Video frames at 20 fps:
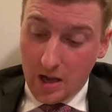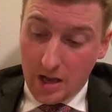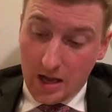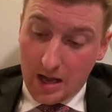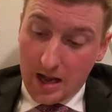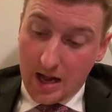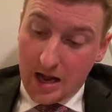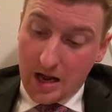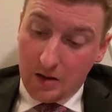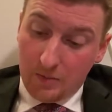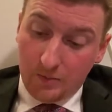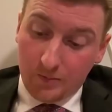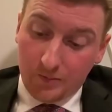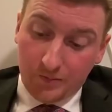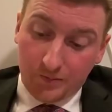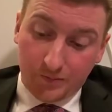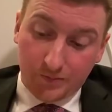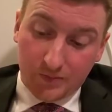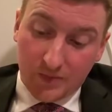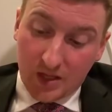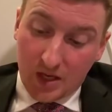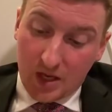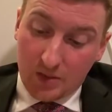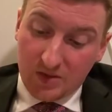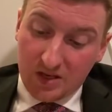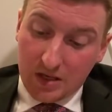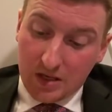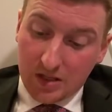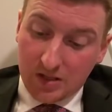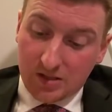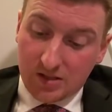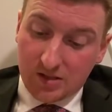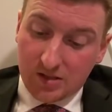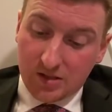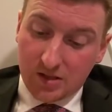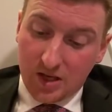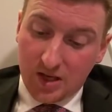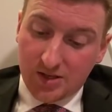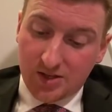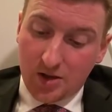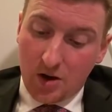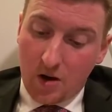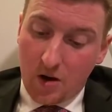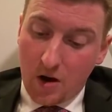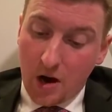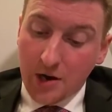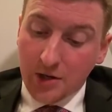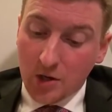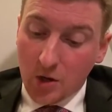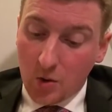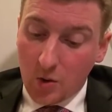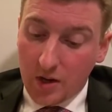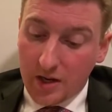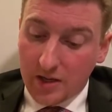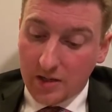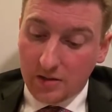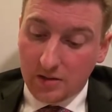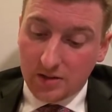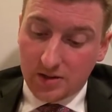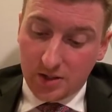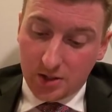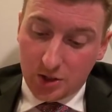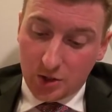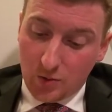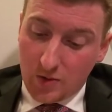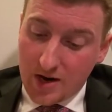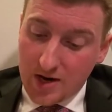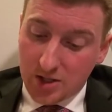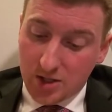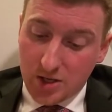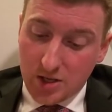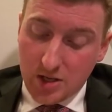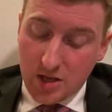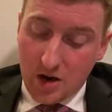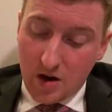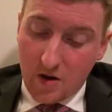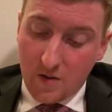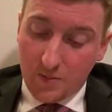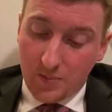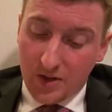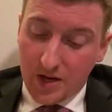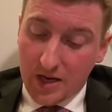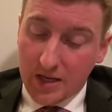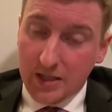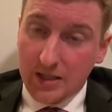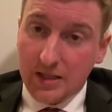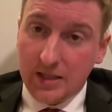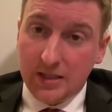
Um, I mean, it's it's an ongoing situation there, but